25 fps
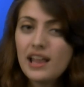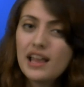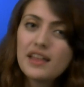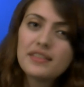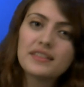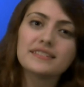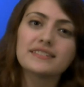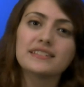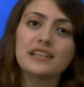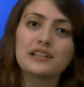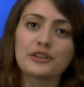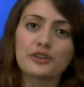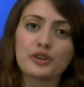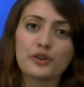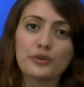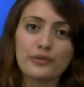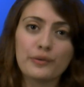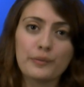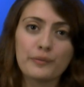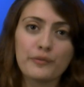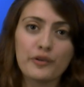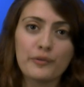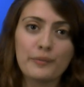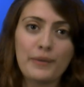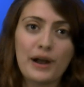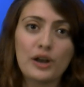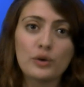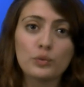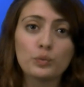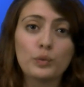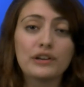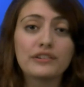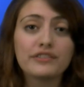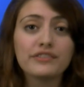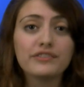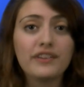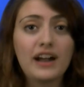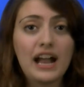The senator from Vermont
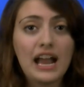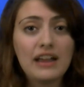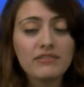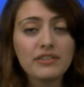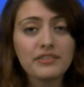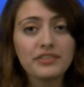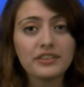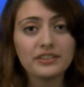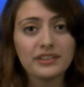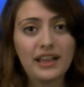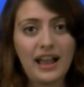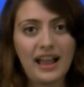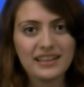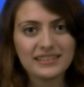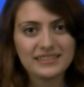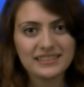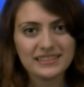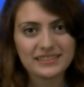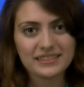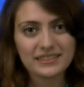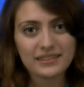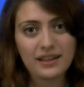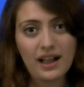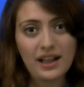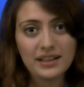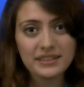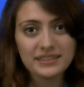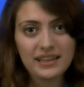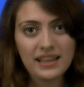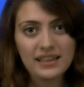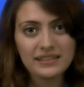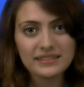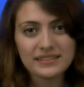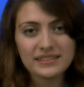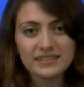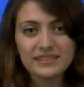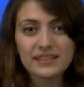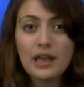won five of the last six
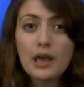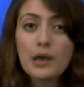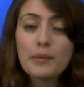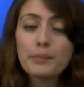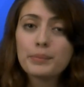contests,